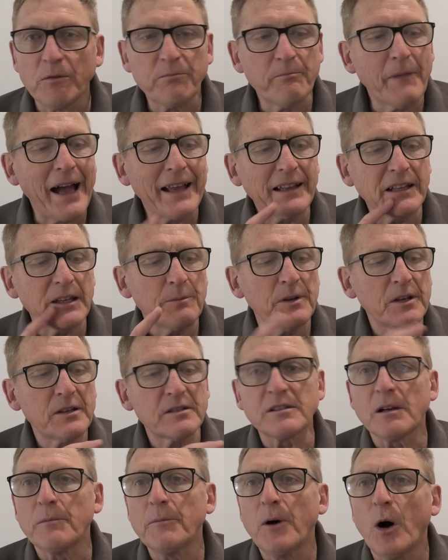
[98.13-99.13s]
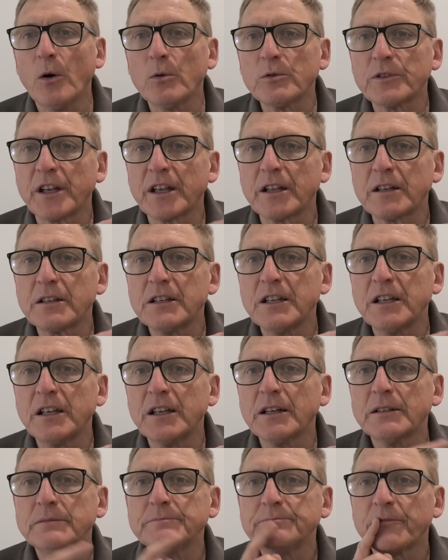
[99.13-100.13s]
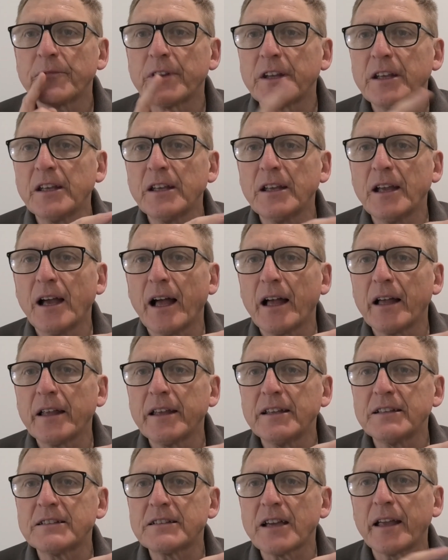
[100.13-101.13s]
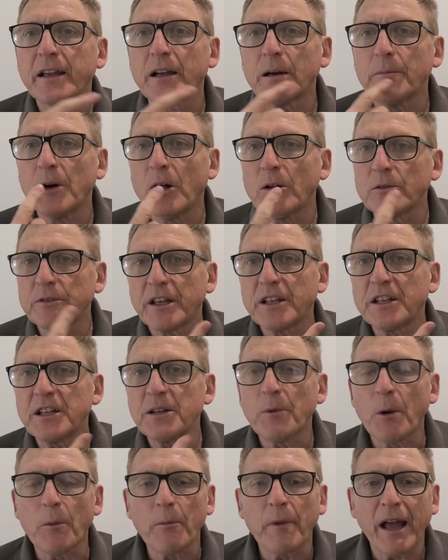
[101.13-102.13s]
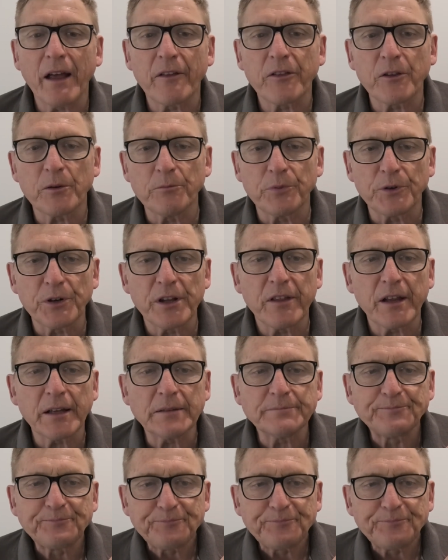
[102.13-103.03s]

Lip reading: mainly because I'm holding it near the intake, I'm holding it near my mouth and breathing.